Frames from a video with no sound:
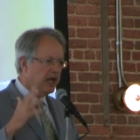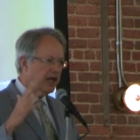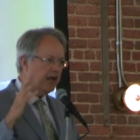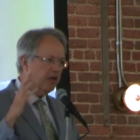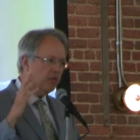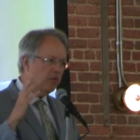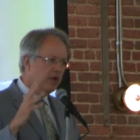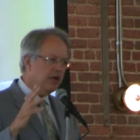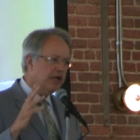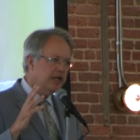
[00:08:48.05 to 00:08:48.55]

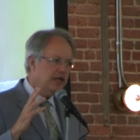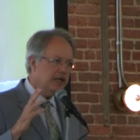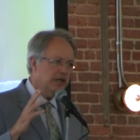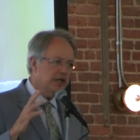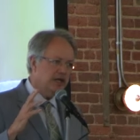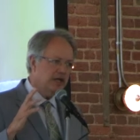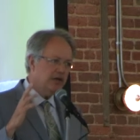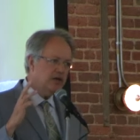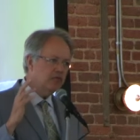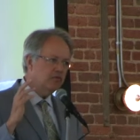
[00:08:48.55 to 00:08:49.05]
And what
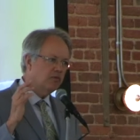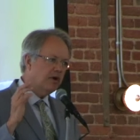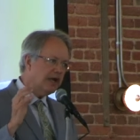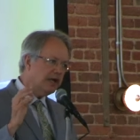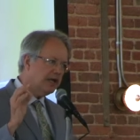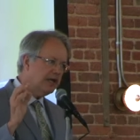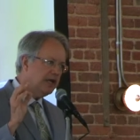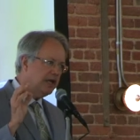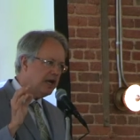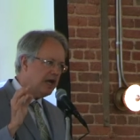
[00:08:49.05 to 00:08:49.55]
he
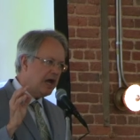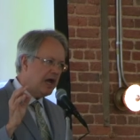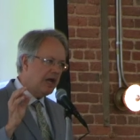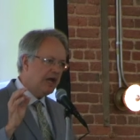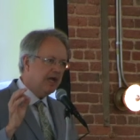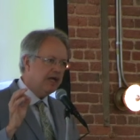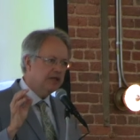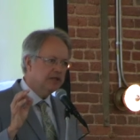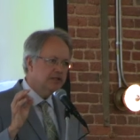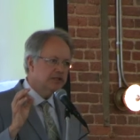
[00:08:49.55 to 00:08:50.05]

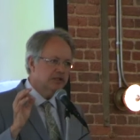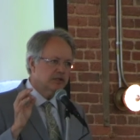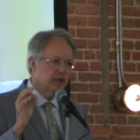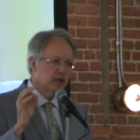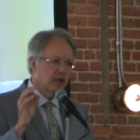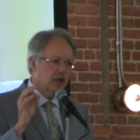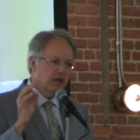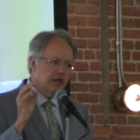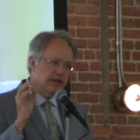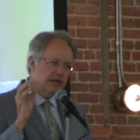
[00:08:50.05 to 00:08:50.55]
recognized,
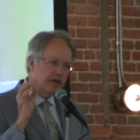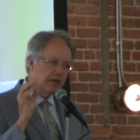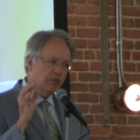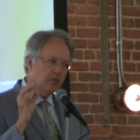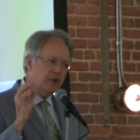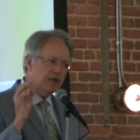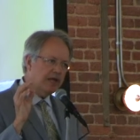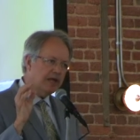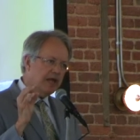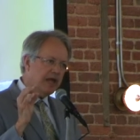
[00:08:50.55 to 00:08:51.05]
that
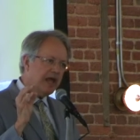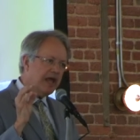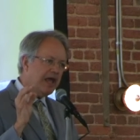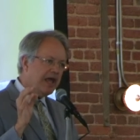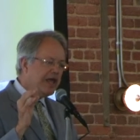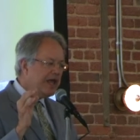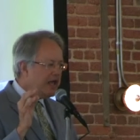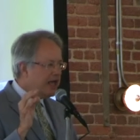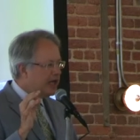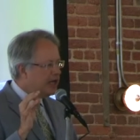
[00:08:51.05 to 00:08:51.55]
we
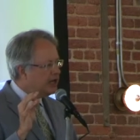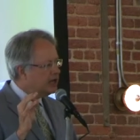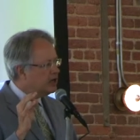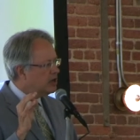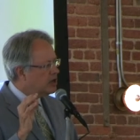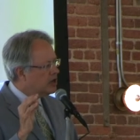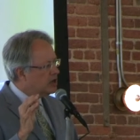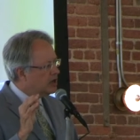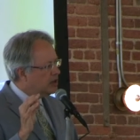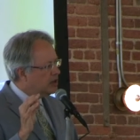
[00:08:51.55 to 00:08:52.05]
had